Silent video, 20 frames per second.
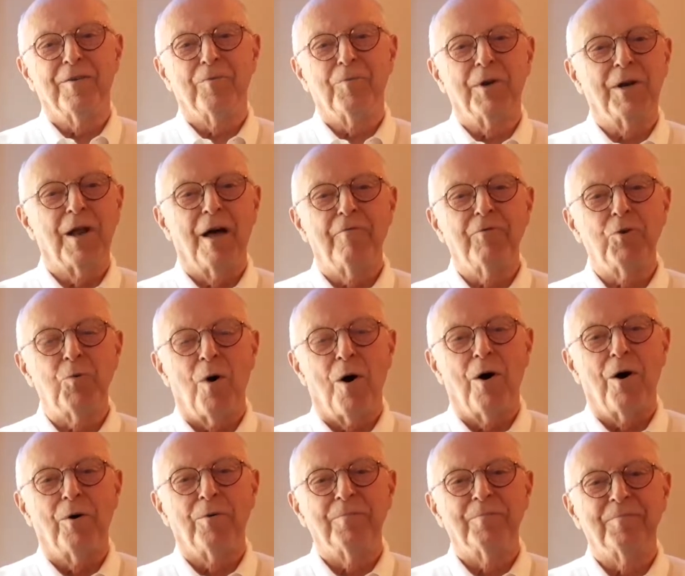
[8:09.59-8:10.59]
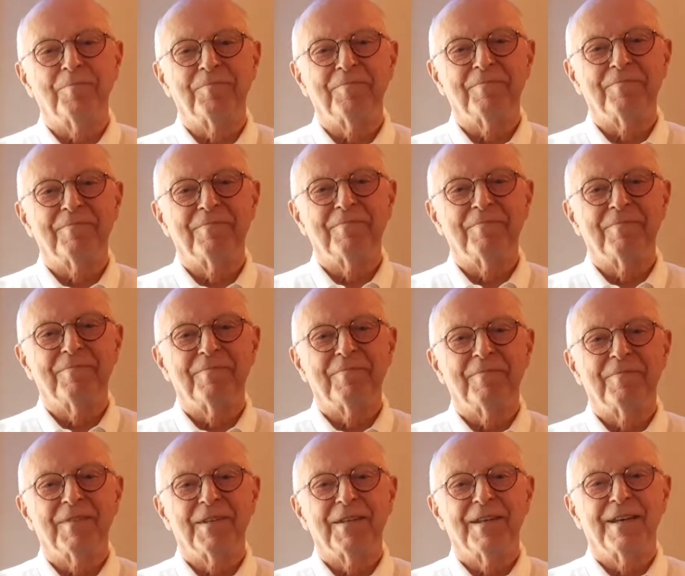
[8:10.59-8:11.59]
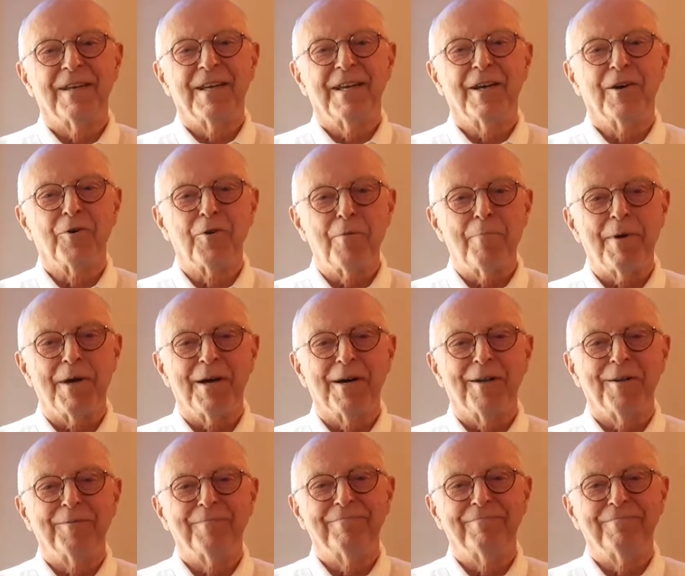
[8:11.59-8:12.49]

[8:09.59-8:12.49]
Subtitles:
We love you all. Hear the bell.